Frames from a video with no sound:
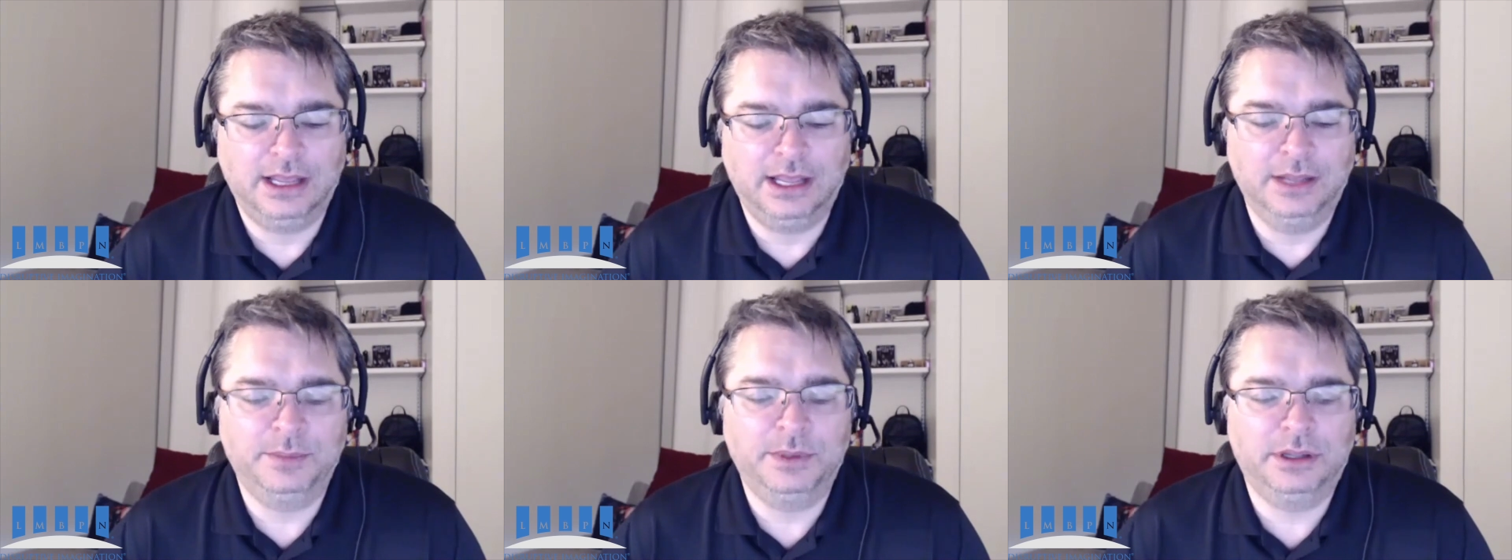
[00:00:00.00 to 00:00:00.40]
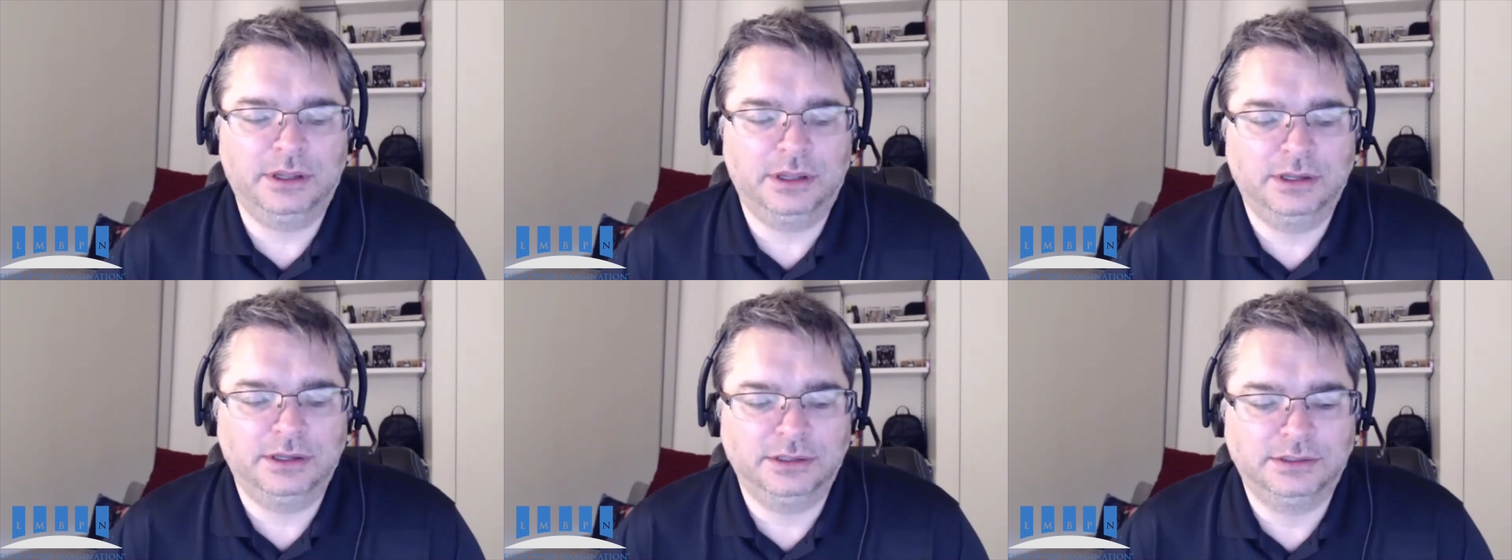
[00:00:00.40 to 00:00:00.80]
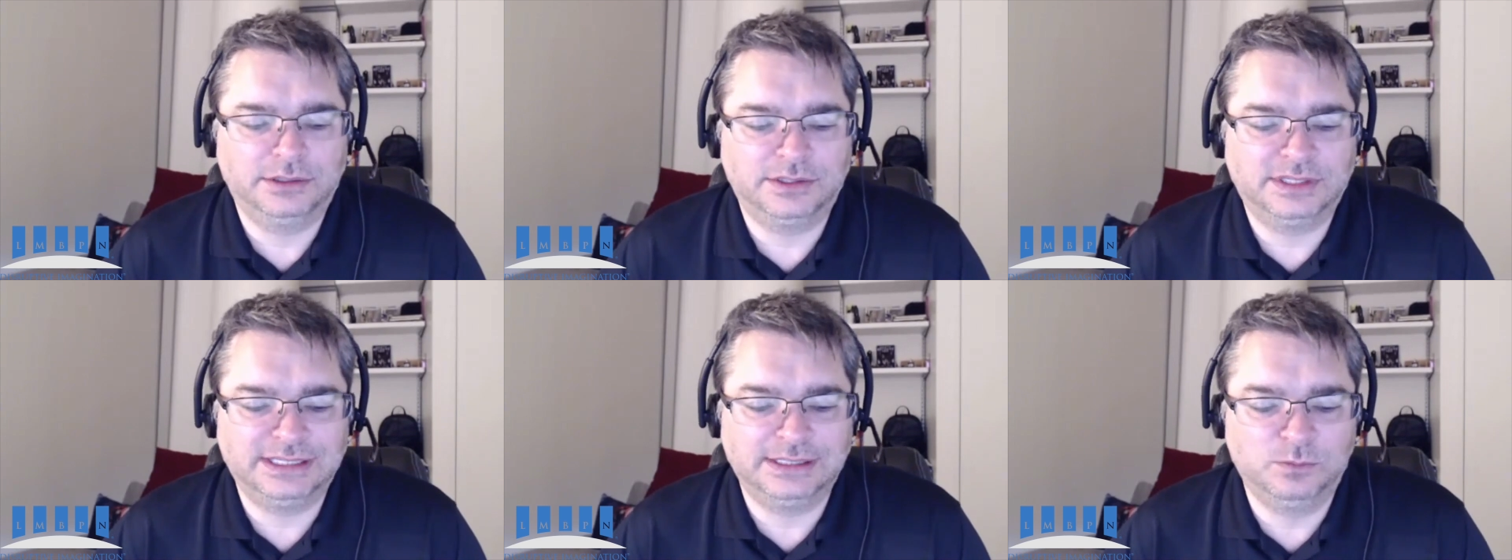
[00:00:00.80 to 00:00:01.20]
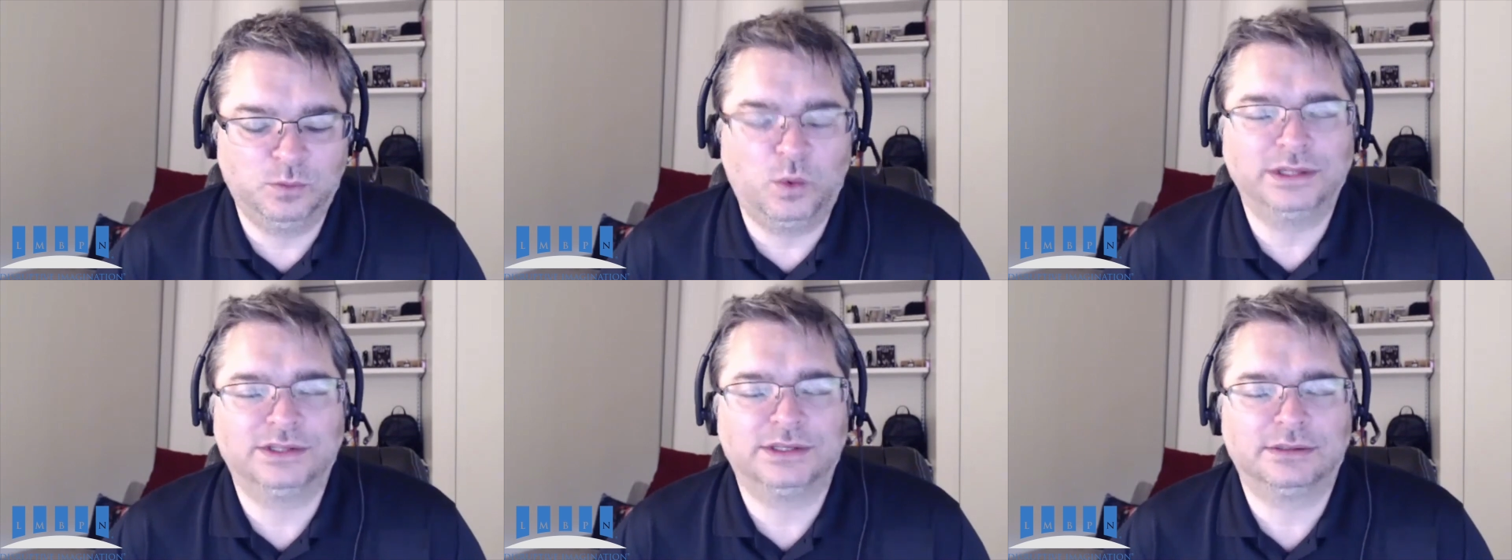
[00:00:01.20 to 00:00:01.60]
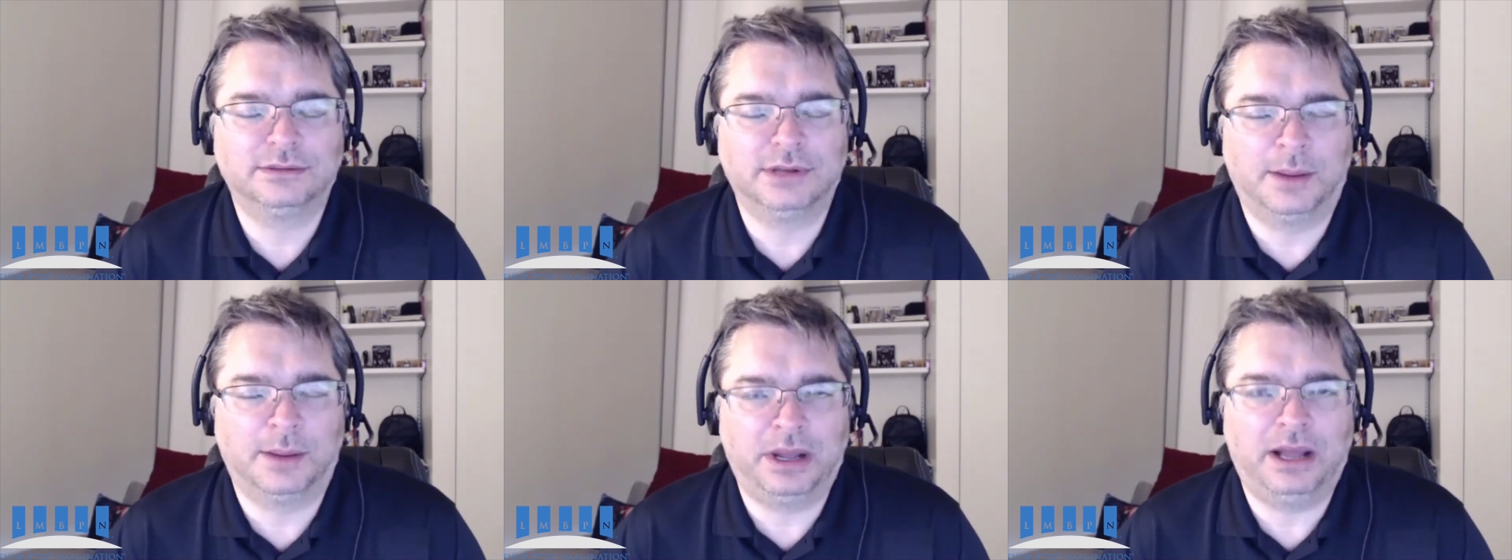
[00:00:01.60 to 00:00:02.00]
Emma wants
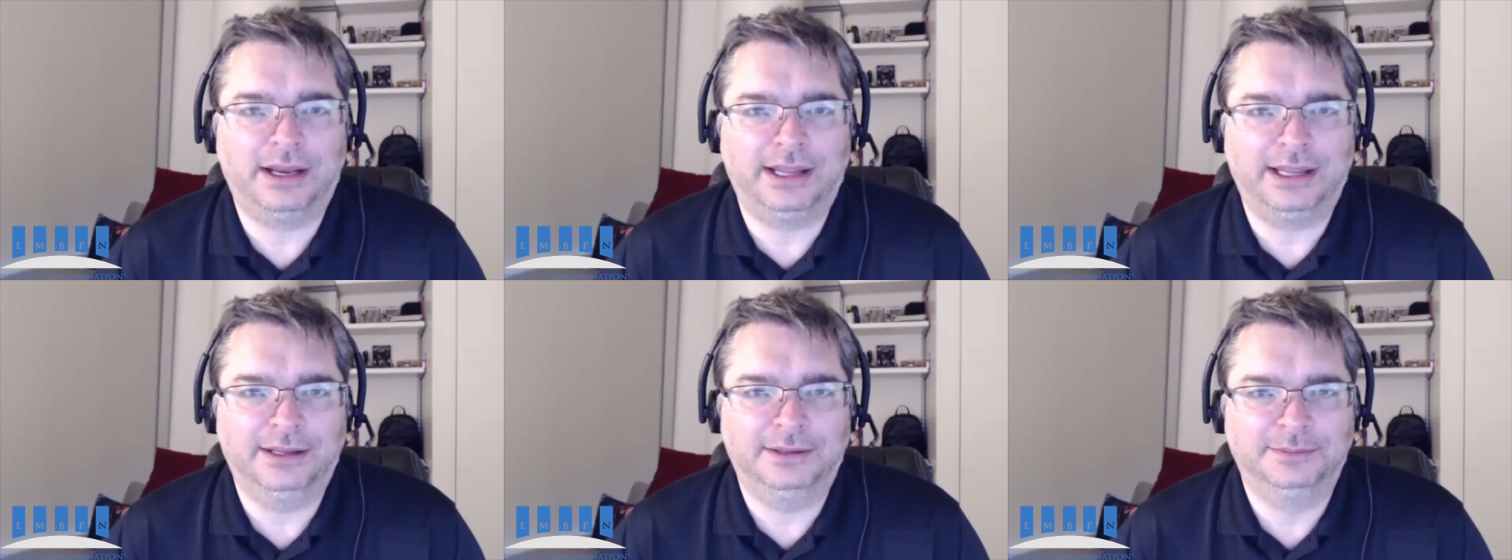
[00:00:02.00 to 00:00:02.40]
a body.